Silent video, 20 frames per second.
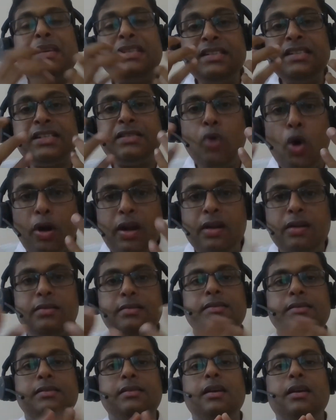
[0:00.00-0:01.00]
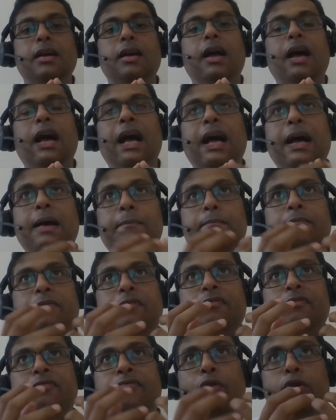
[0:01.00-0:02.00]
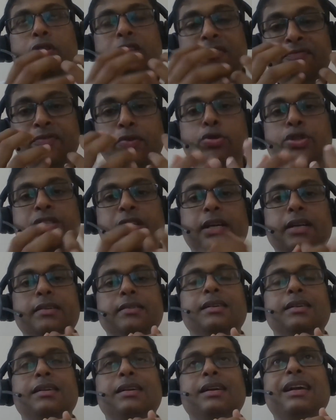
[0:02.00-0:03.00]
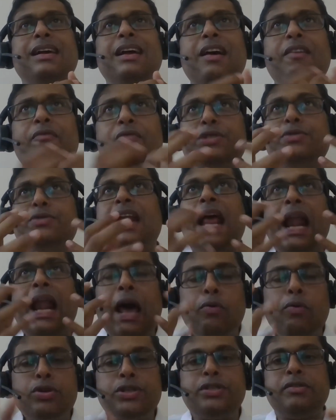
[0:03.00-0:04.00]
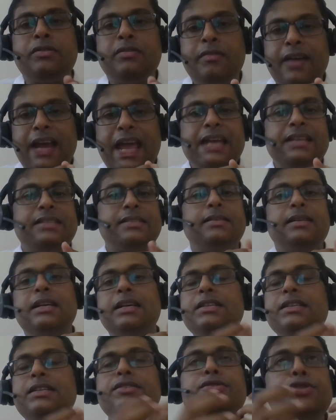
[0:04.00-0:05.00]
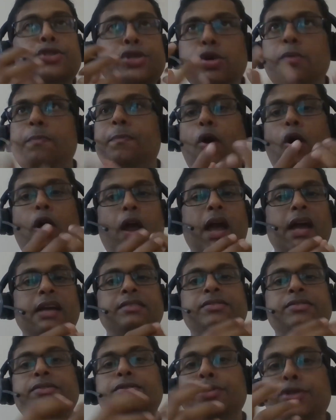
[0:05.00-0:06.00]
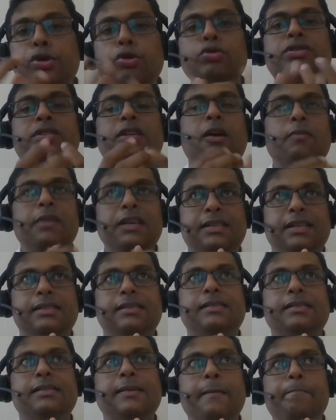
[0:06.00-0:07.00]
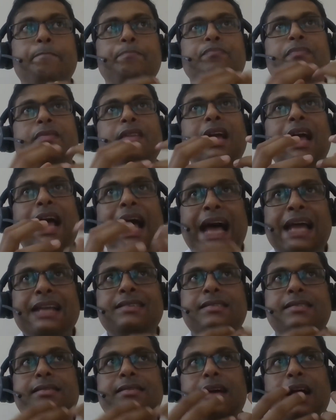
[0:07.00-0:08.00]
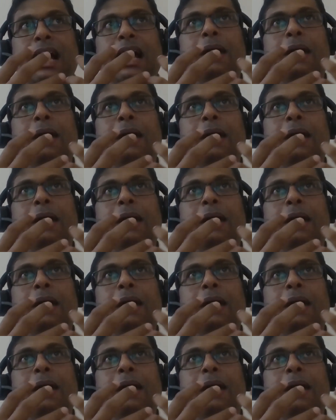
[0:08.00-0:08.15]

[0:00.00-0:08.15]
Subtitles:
business models for the future, which will allow us to create new products, new services, and